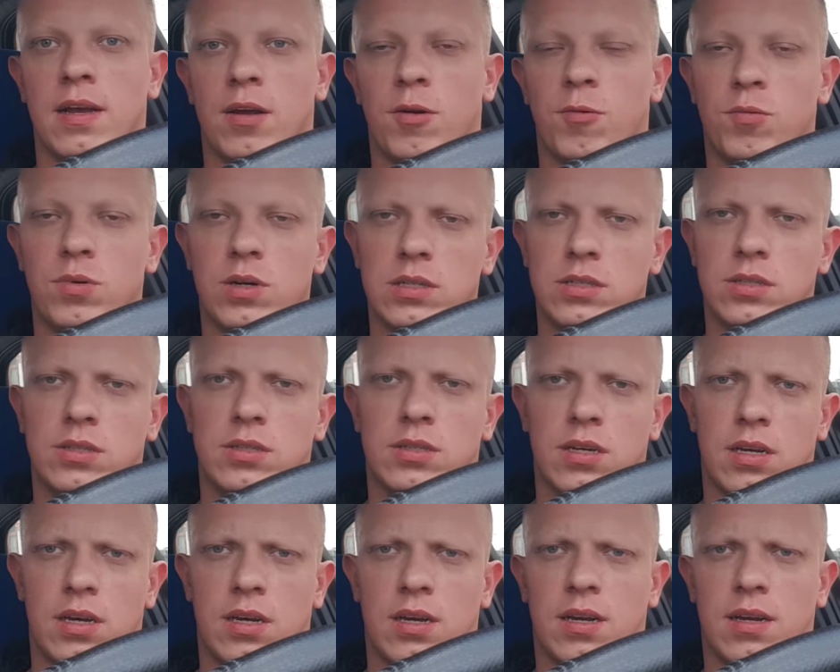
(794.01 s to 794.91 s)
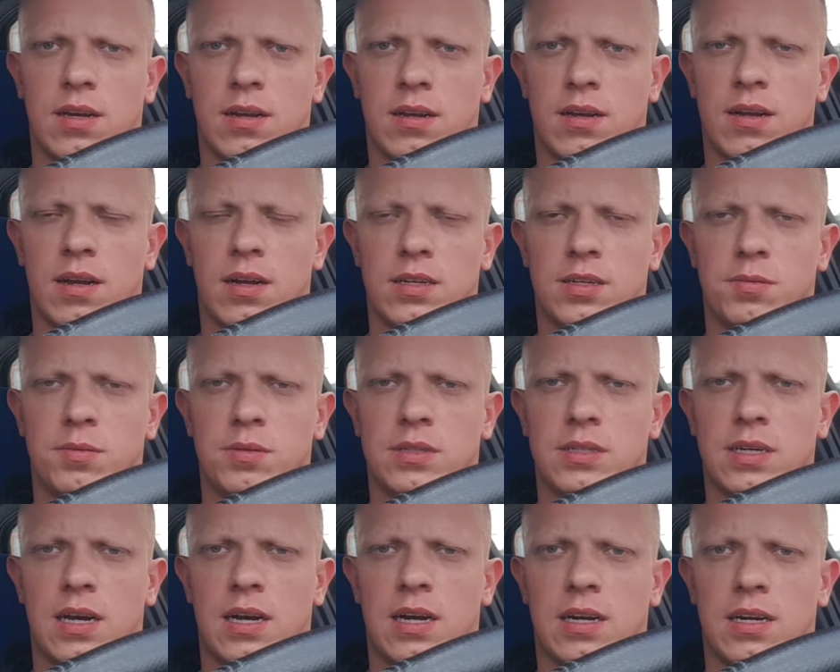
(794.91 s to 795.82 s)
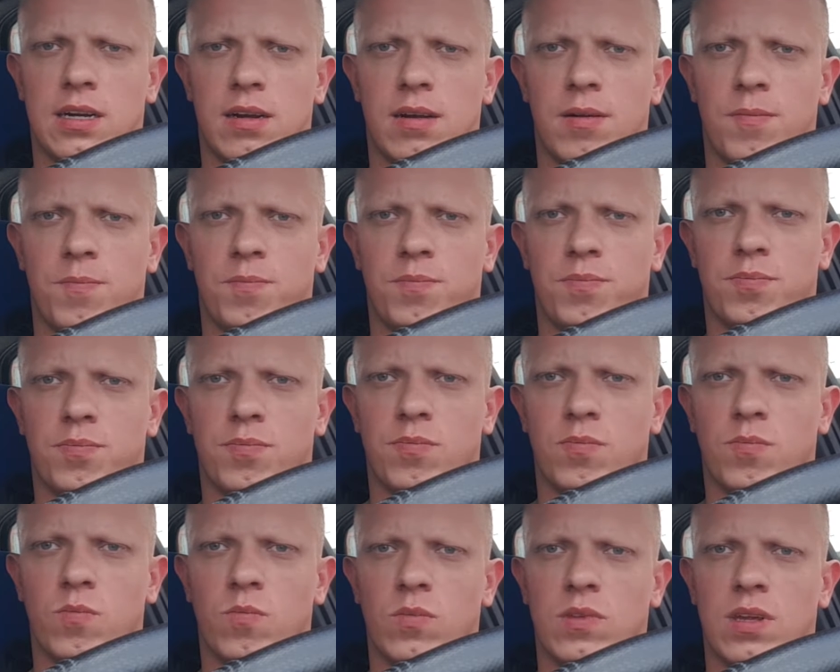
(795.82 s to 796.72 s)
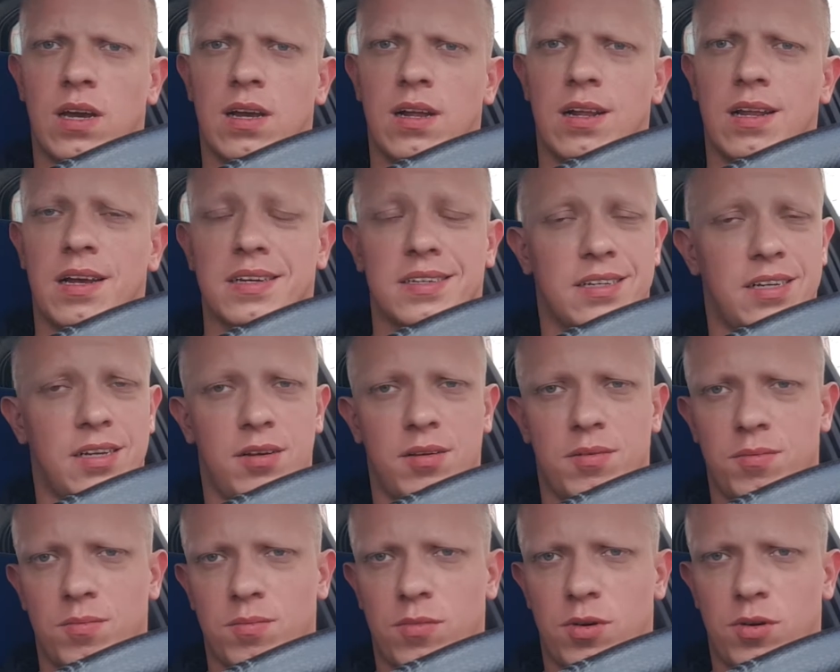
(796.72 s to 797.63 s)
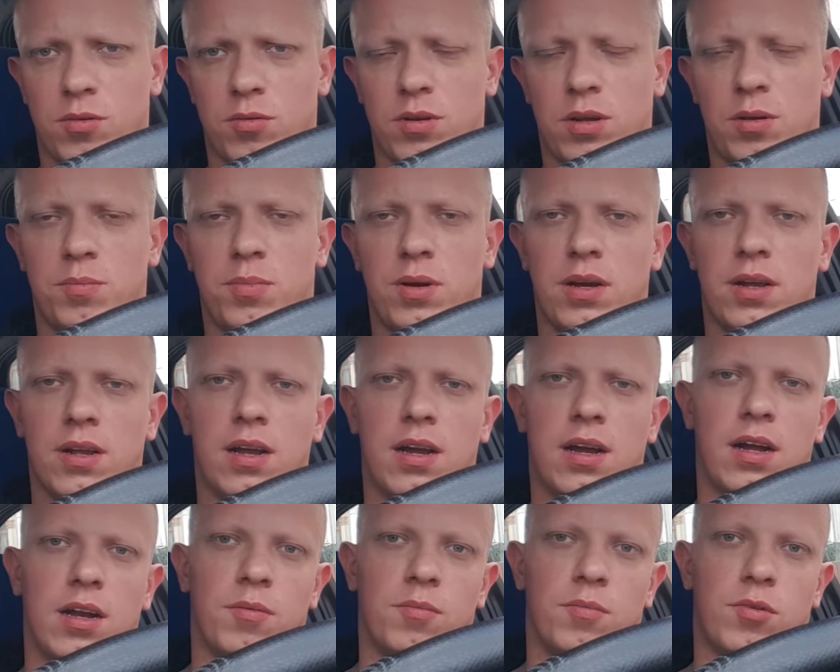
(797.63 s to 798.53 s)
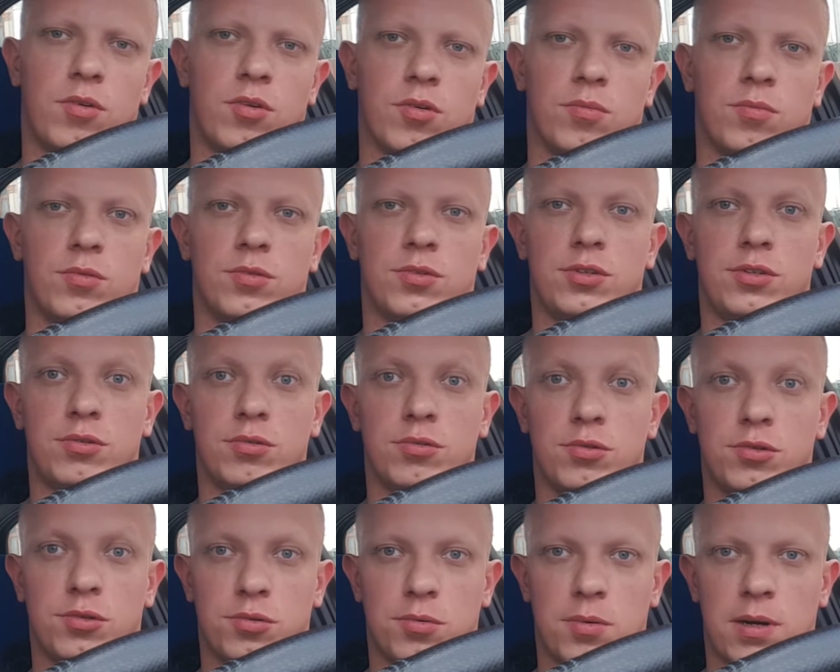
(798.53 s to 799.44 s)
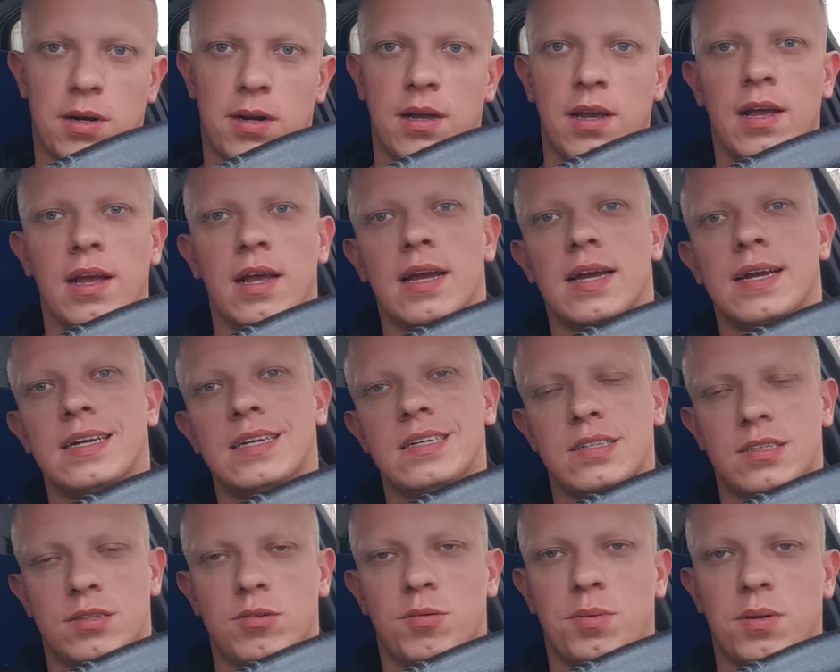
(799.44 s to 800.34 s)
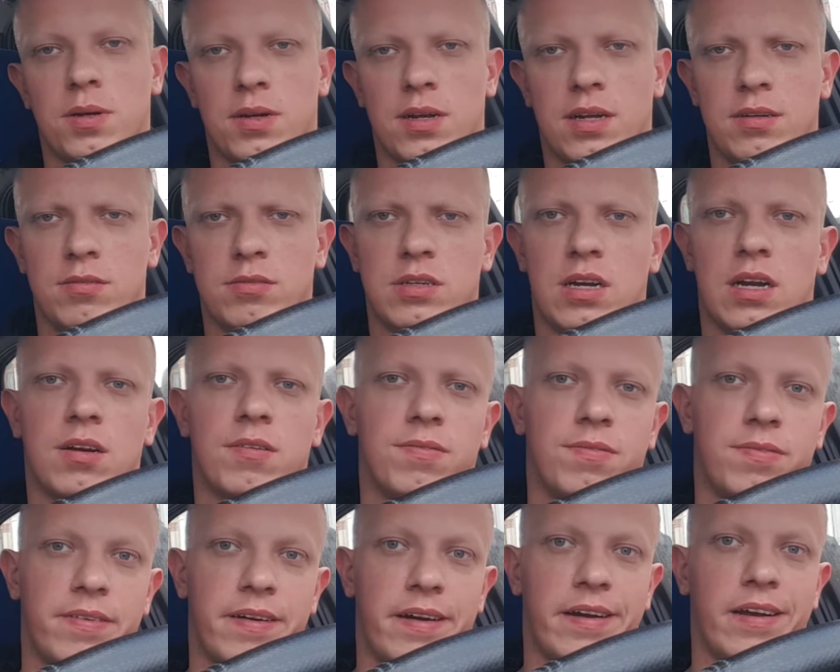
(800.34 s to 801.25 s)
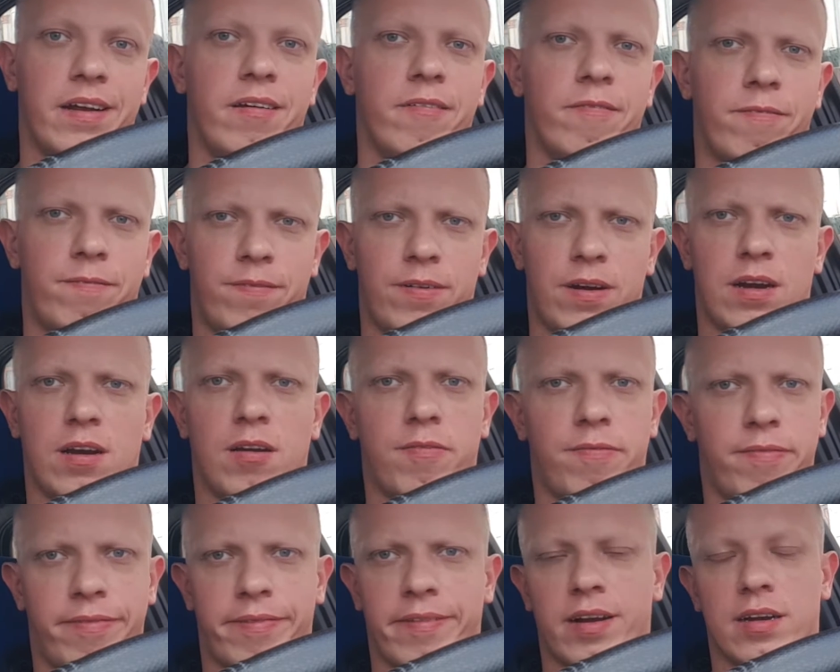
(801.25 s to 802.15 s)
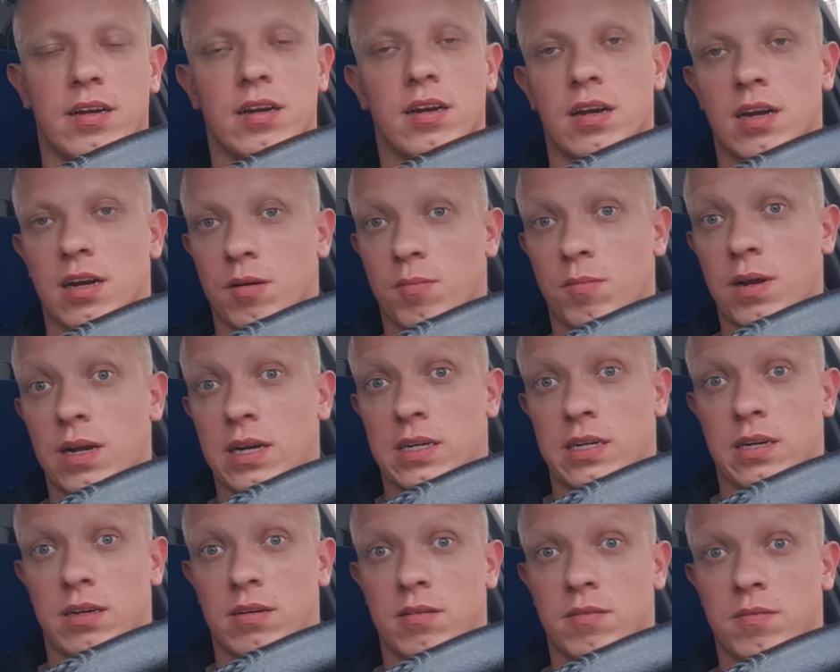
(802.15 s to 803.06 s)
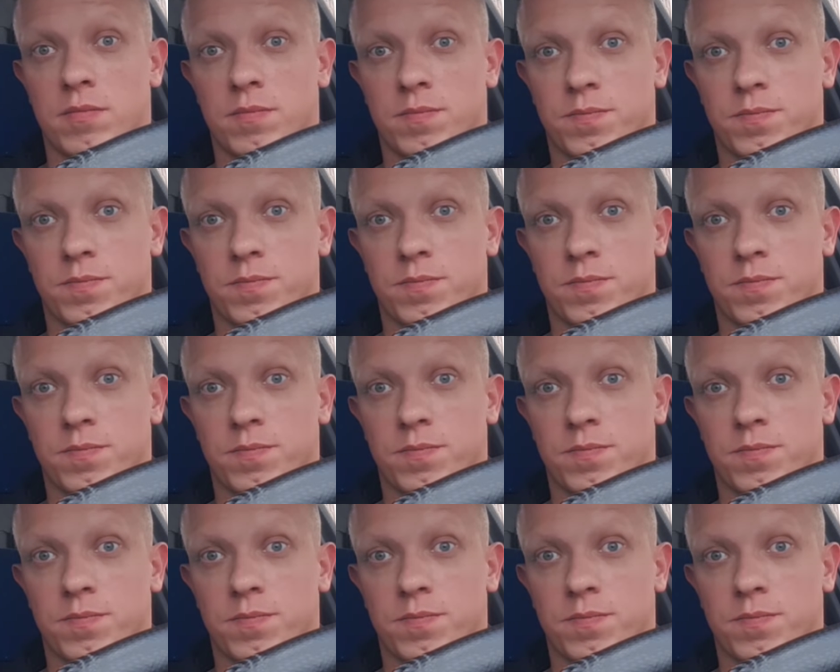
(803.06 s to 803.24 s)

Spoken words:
West countries are more liberal, more multicultural. East European countries are very fucking hermetic.